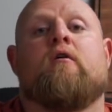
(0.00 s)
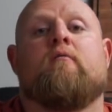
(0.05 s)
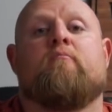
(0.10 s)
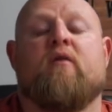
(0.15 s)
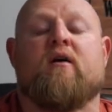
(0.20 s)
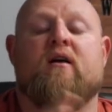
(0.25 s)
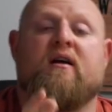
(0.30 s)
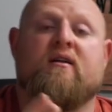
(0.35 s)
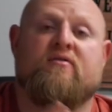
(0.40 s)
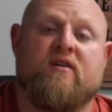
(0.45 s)

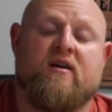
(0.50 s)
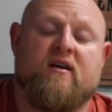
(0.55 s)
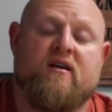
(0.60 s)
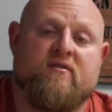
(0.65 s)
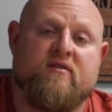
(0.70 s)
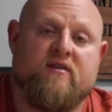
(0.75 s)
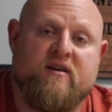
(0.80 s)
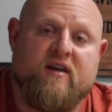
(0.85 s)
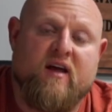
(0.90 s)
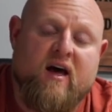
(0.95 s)
But at the end of
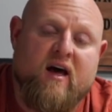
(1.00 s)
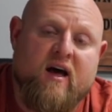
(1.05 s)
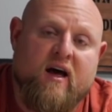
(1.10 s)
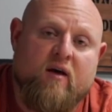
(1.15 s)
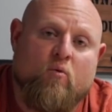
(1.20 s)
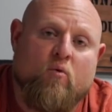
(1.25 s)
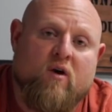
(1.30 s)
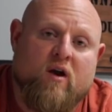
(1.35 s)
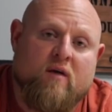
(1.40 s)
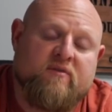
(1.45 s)
the day,
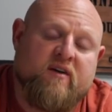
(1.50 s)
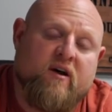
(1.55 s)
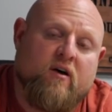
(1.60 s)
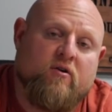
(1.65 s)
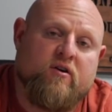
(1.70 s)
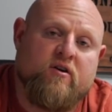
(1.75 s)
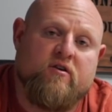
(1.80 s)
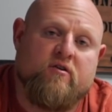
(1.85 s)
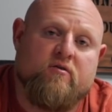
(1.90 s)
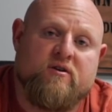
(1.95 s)
what I'm
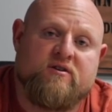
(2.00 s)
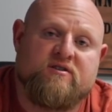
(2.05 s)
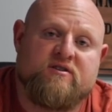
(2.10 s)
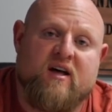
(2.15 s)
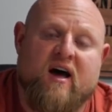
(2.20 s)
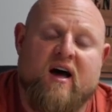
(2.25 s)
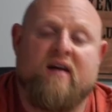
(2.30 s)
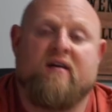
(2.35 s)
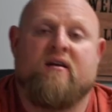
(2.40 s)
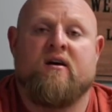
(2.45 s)
telling you is
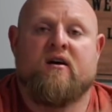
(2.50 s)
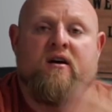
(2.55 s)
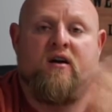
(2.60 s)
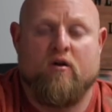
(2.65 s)
that